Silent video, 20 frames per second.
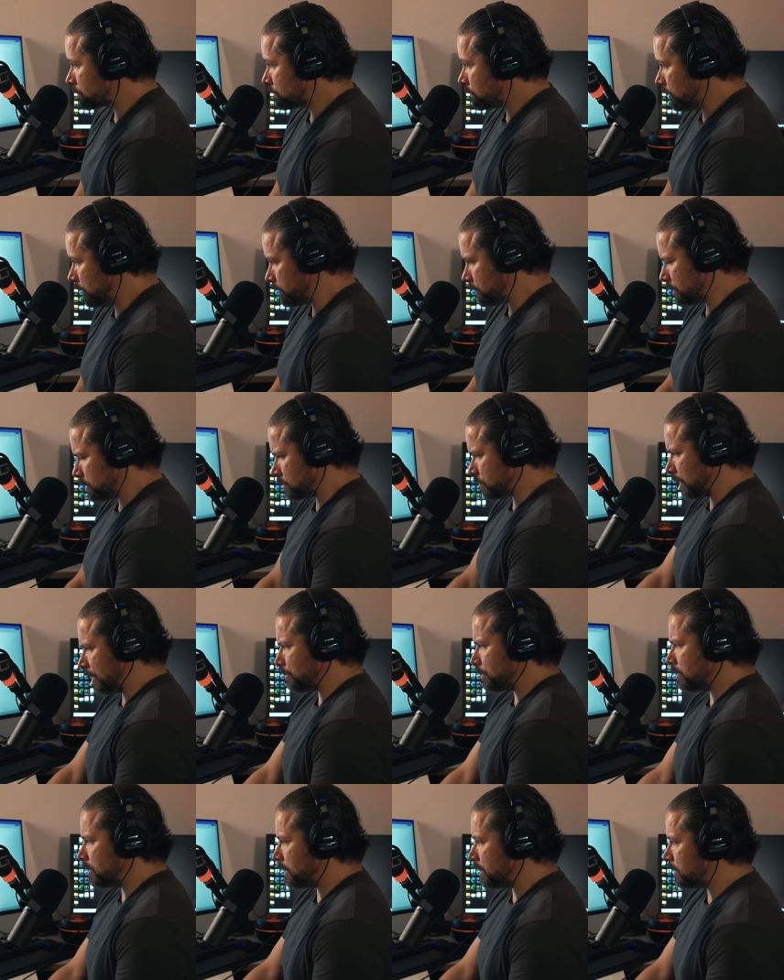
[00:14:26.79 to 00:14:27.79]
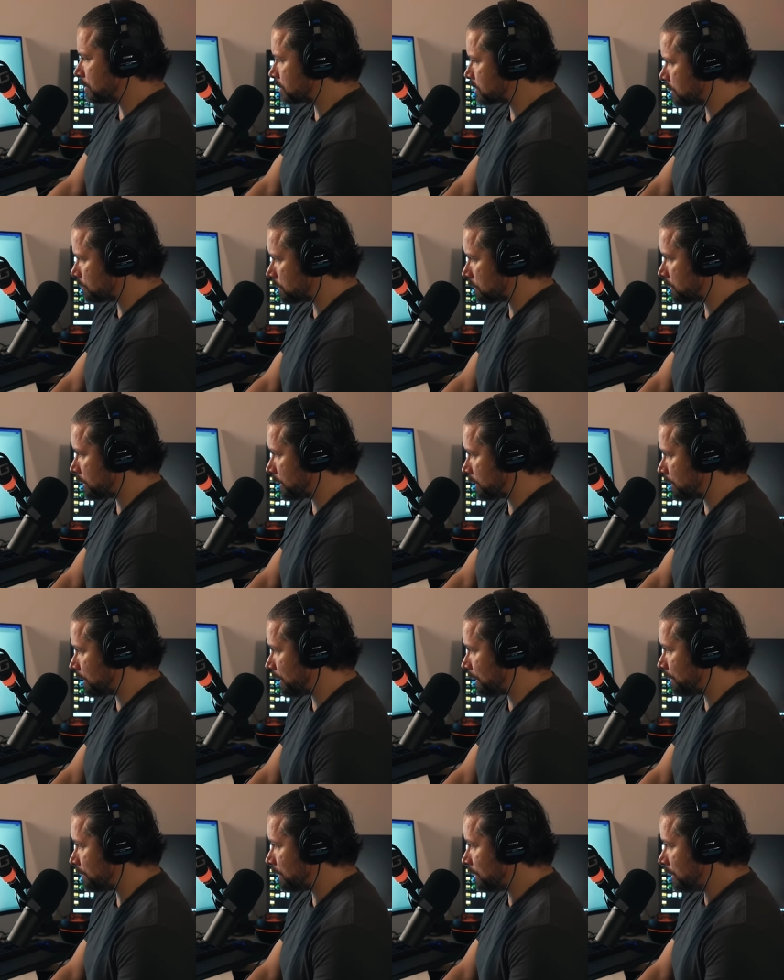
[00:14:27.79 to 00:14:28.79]
And she scraped her knee or something like
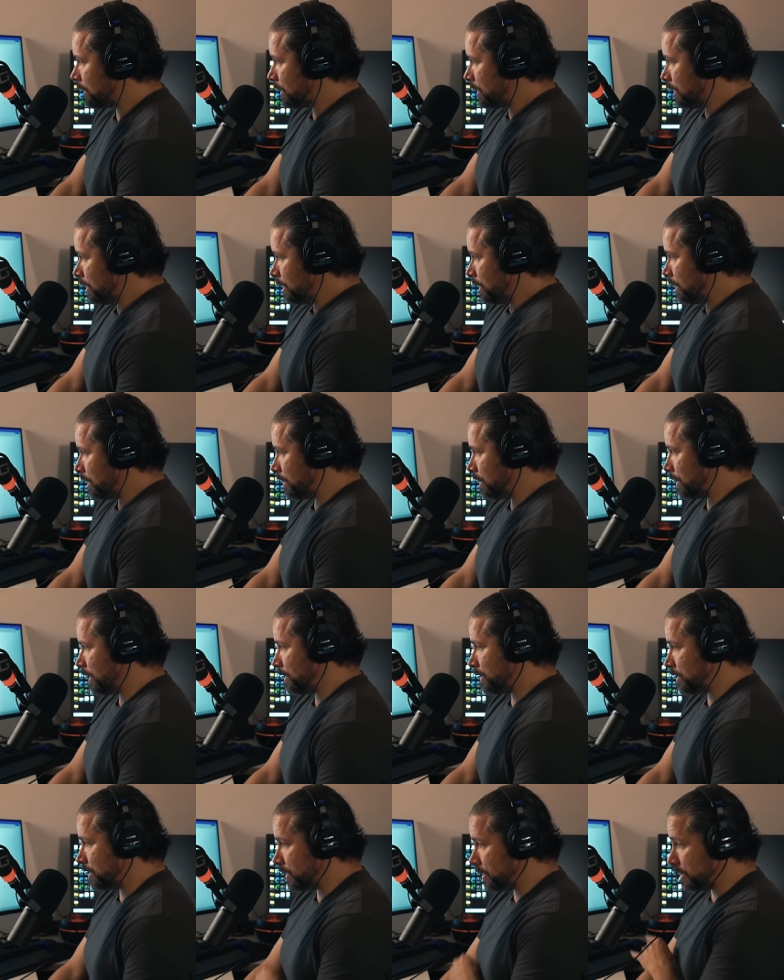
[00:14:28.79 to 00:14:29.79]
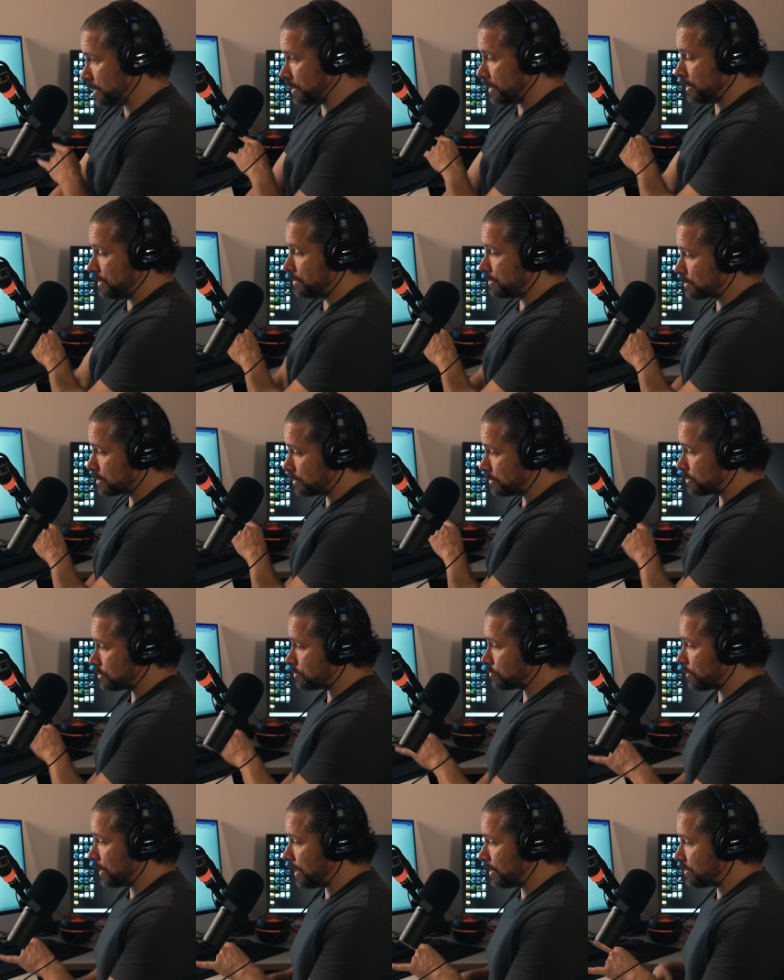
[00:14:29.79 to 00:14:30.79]
that. And then Dee Dee turns
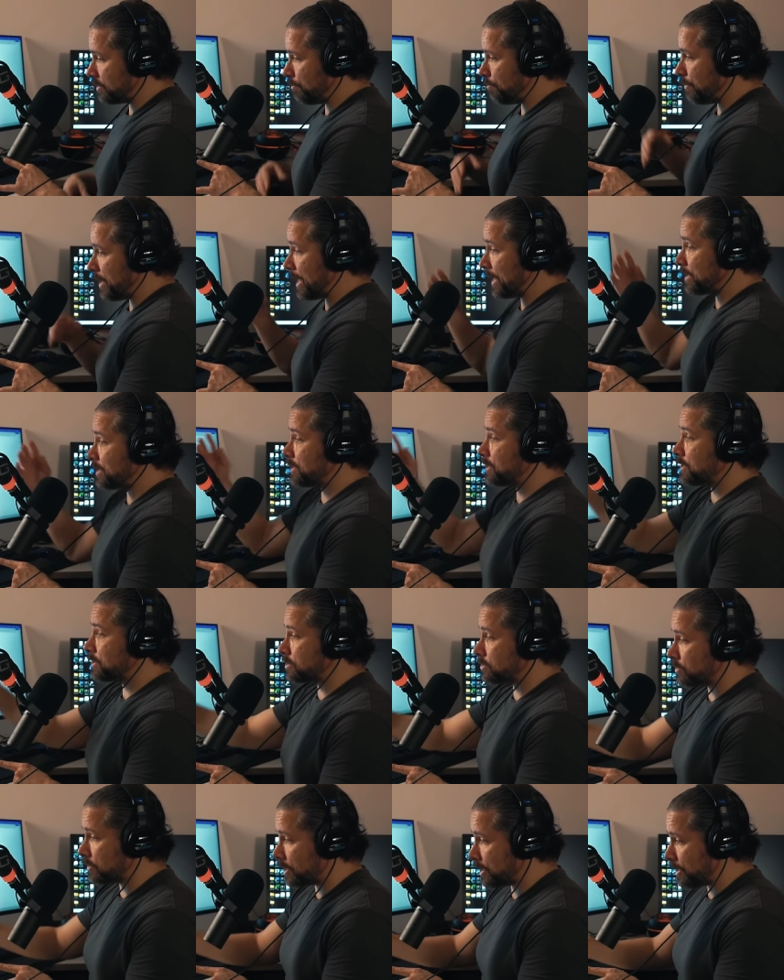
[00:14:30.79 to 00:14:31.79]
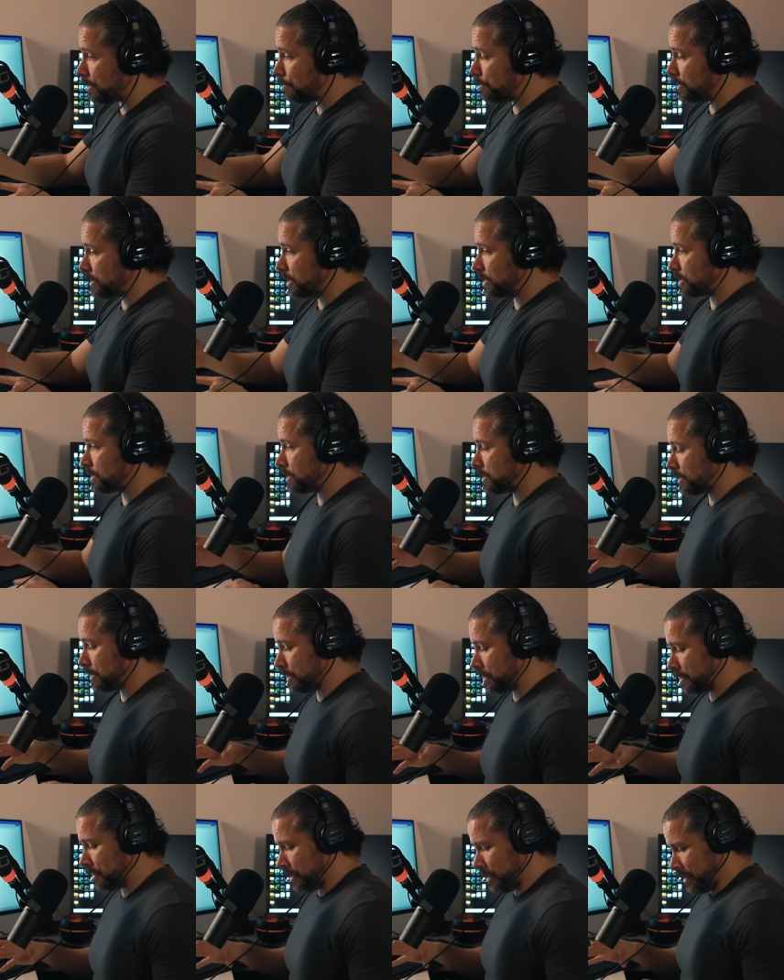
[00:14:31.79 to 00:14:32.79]
around and bandages her up. And then
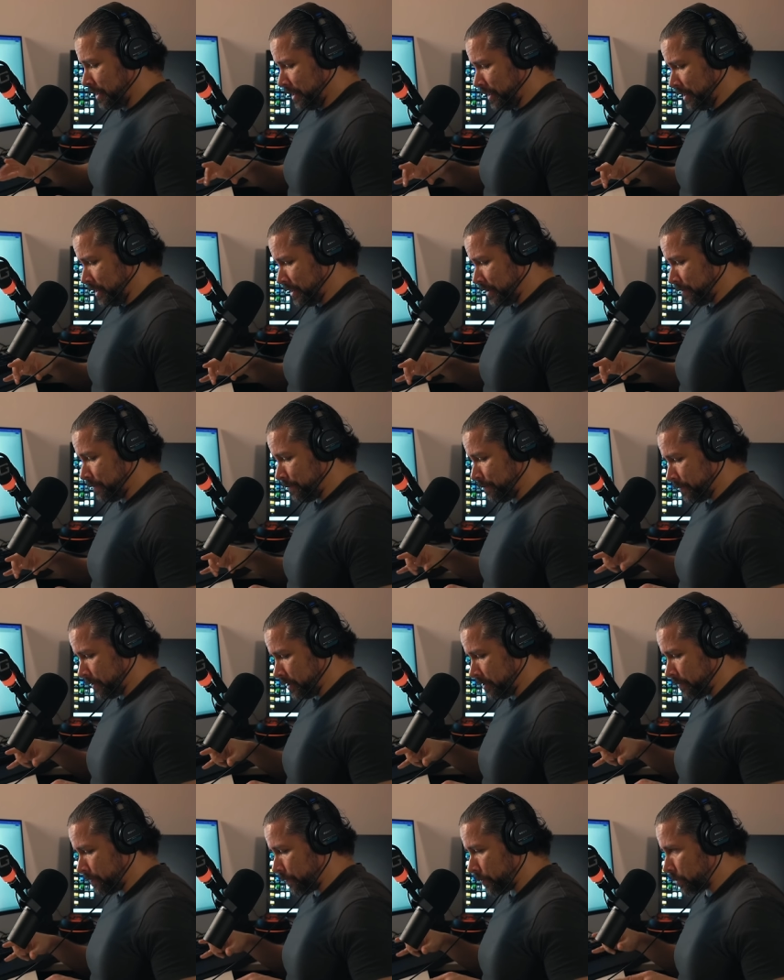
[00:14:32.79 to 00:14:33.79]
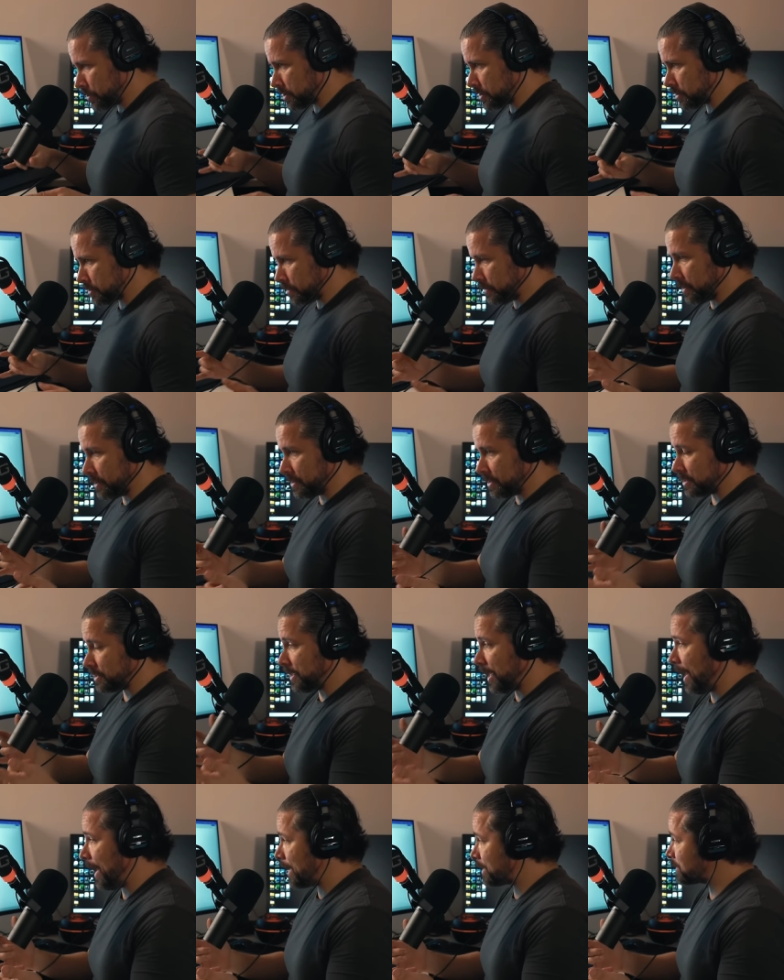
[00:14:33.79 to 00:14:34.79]
she, you know, forces her into this
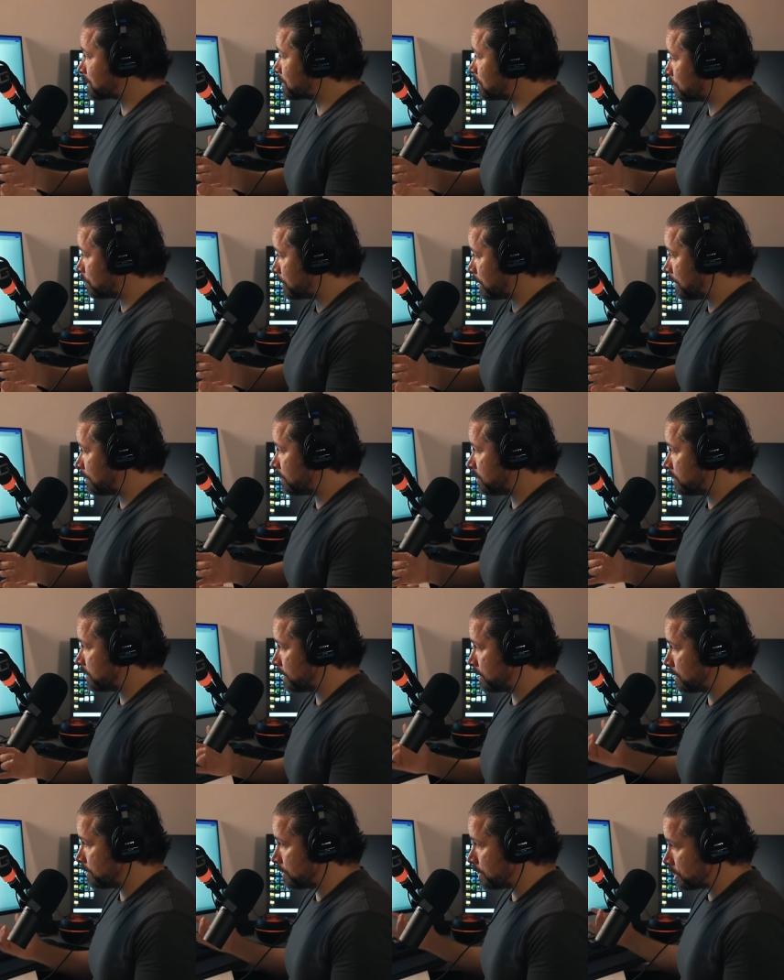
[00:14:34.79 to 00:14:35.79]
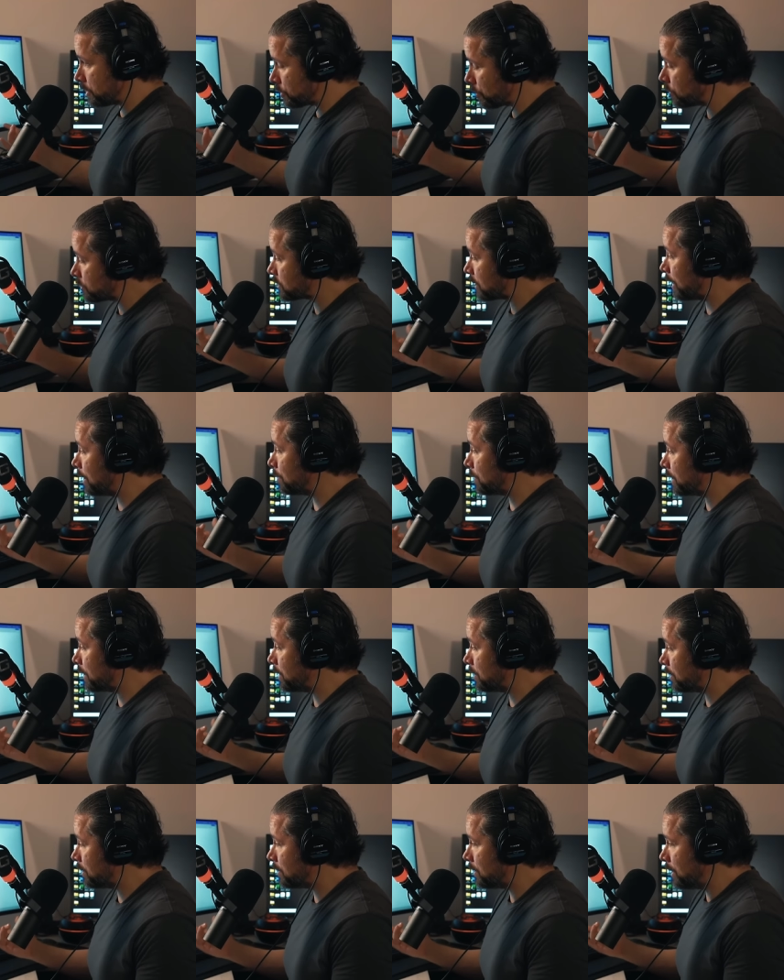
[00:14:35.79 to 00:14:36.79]
cast or whatever. And then a short time
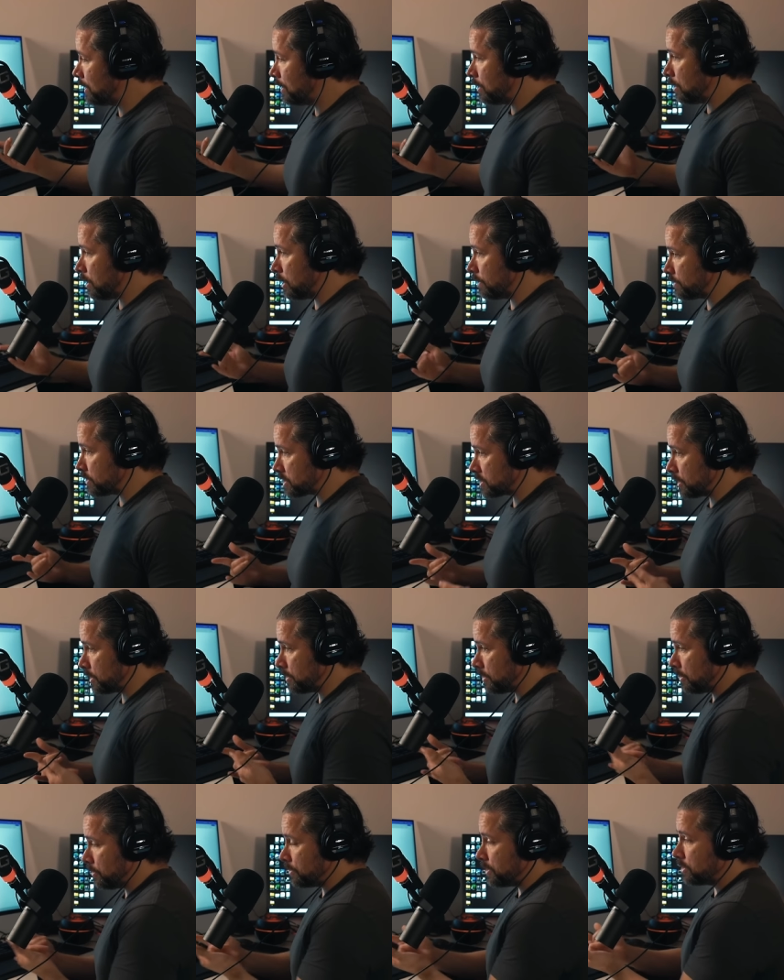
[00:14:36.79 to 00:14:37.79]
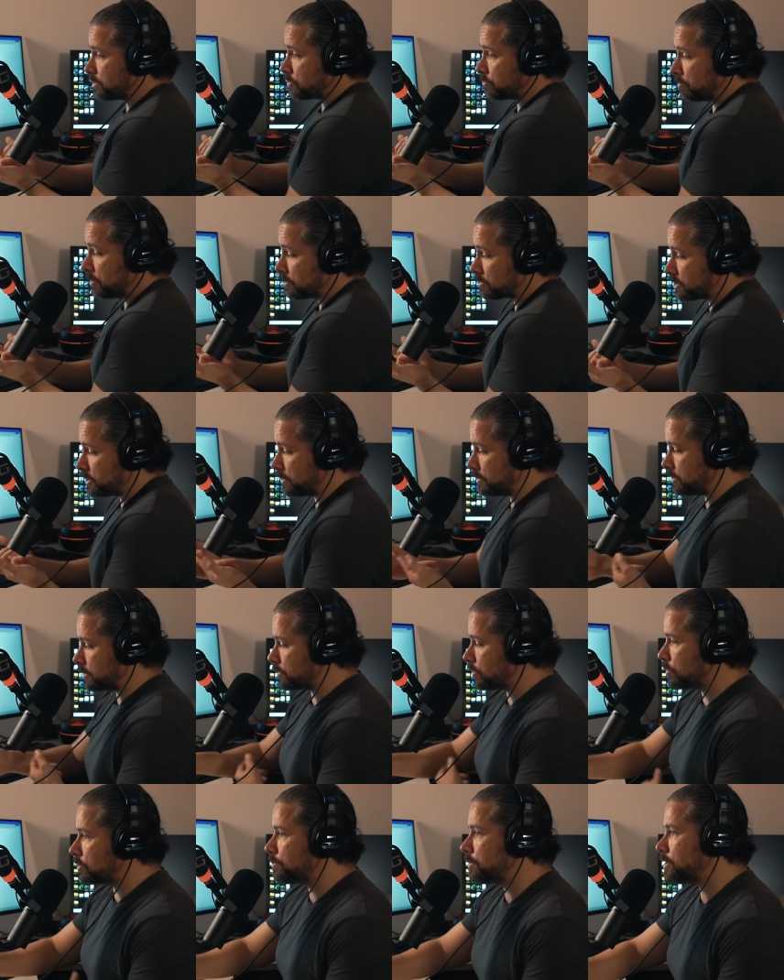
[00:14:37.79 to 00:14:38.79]
later, all of a sudden, oh, here's a wheelchair and you're
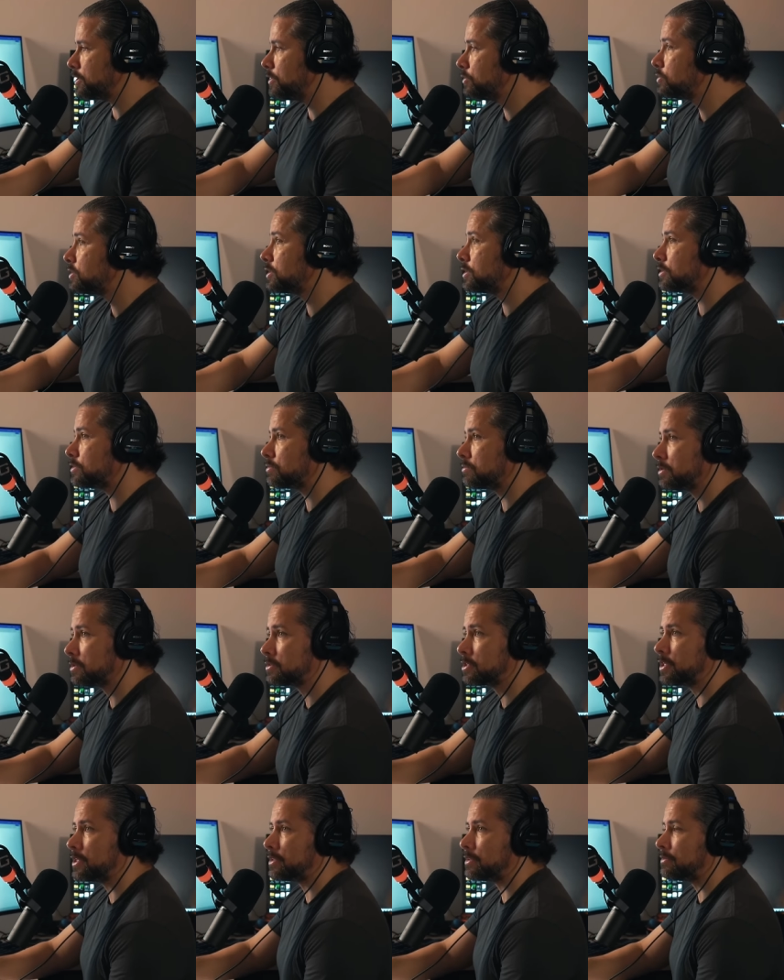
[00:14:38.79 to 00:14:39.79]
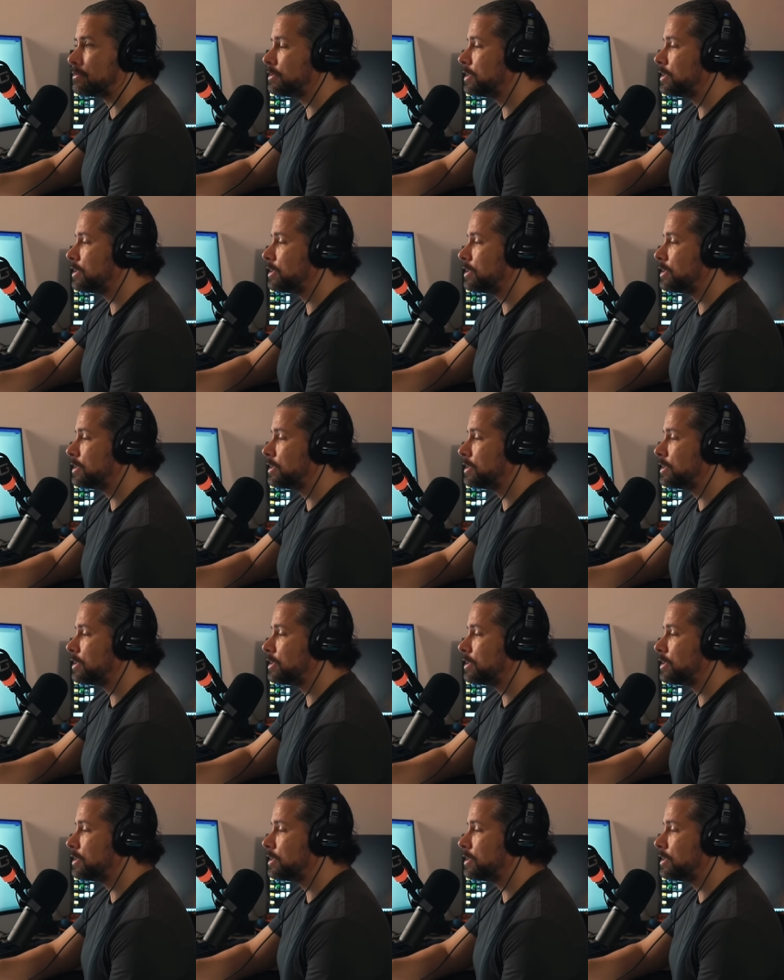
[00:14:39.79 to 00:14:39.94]
going to be using this wheelchair.